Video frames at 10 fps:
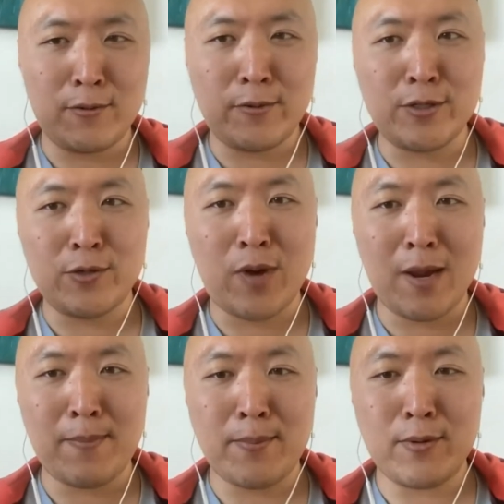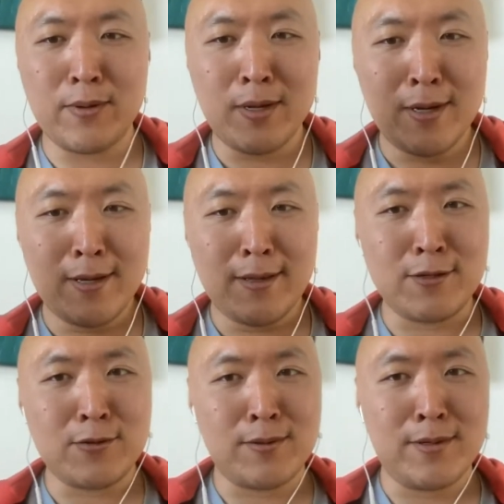original white paper,
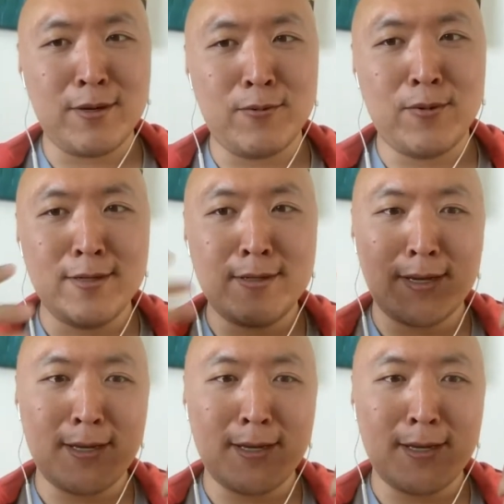it was